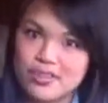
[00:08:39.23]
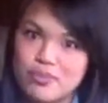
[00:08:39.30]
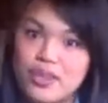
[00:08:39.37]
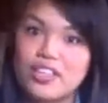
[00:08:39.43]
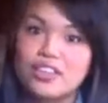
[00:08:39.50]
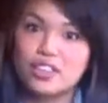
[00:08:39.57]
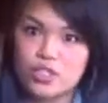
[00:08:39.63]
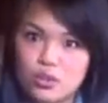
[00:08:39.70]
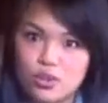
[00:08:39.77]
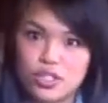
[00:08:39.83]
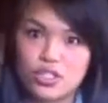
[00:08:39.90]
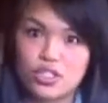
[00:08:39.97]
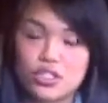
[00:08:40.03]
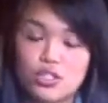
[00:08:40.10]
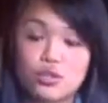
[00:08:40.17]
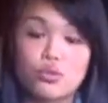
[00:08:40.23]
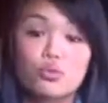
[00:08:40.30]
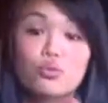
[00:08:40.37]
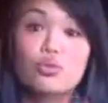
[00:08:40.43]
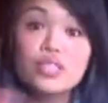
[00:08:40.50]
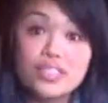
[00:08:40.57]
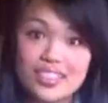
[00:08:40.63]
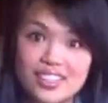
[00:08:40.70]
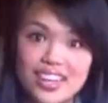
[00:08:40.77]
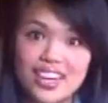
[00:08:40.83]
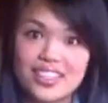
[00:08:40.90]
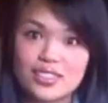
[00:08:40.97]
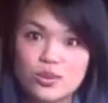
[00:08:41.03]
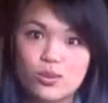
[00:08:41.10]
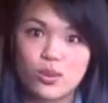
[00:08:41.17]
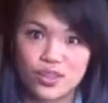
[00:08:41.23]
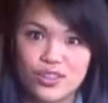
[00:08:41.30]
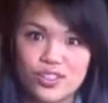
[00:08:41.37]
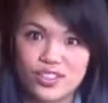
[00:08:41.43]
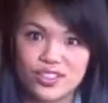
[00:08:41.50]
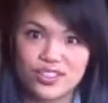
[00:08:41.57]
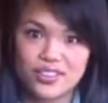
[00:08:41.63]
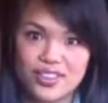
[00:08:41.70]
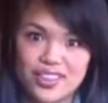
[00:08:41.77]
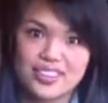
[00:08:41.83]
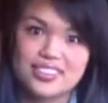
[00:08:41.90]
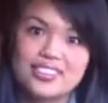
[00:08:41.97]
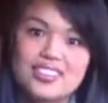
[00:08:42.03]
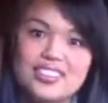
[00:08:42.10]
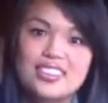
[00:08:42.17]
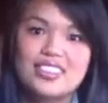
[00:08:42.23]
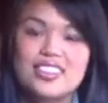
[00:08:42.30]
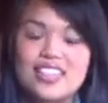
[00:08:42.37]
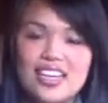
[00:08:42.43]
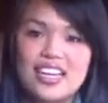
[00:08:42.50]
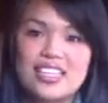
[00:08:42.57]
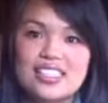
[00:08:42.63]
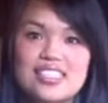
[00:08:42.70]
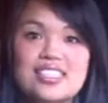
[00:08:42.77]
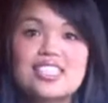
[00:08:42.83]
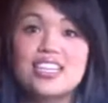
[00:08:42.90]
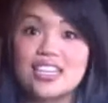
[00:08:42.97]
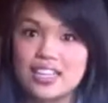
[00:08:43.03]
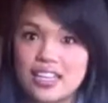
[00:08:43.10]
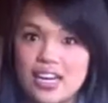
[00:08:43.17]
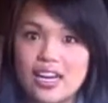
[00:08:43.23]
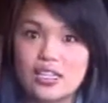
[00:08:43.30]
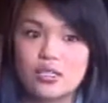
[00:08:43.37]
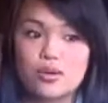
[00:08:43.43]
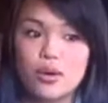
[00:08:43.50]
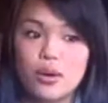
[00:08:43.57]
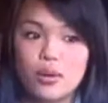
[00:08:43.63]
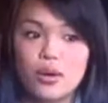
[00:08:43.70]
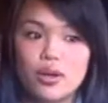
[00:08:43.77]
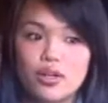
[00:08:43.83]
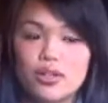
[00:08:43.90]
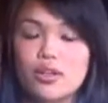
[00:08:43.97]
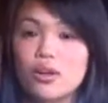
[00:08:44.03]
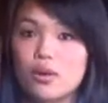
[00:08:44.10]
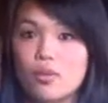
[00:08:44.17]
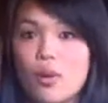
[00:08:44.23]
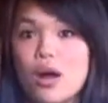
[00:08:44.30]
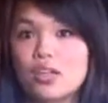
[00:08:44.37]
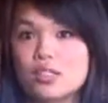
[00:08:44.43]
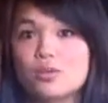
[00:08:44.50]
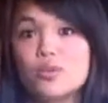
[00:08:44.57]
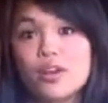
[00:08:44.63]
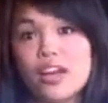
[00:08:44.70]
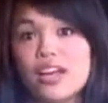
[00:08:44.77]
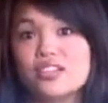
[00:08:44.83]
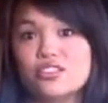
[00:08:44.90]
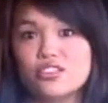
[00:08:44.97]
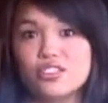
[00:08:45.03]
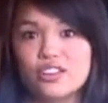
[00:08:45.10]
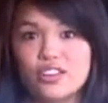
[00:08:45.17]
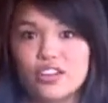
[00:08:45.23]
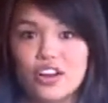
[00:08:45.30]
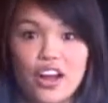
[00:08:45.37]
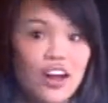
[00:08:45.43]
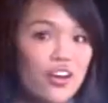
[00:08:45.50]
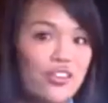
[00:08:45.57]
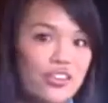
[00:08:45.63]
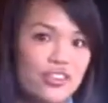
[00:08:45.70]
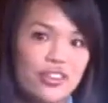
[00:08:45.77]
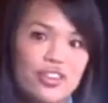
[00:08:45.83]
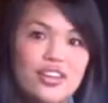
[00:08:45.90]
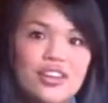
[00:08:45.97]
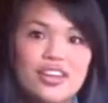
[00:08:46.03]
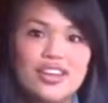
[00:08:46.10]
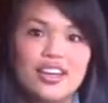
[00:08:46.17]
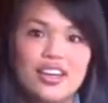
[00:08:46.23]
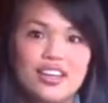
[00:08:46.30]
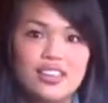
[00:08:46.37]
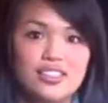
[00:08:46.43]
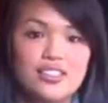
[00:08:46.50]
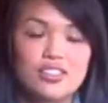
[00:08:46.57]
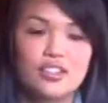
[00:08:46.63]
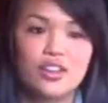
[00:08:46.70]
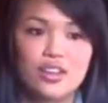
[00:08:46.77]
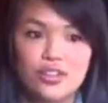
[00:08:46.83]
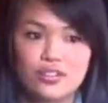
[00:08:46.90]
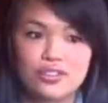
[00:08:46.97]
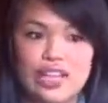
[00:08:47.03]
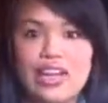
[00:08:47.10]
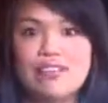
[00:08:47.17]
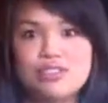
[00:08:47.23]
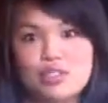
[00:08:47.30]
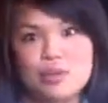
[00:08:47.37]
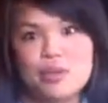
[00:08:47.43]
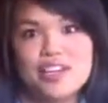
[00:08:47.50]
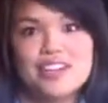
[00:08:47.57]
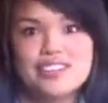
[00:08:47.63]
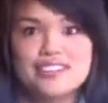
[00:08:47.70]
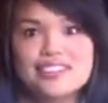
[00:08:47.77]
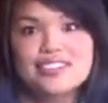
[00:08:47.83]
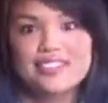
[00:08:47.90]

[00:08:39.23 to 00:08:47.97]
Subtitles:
make the switch, is to realize what they're doing and see it as, a possible hazard to their health and to their lifespan.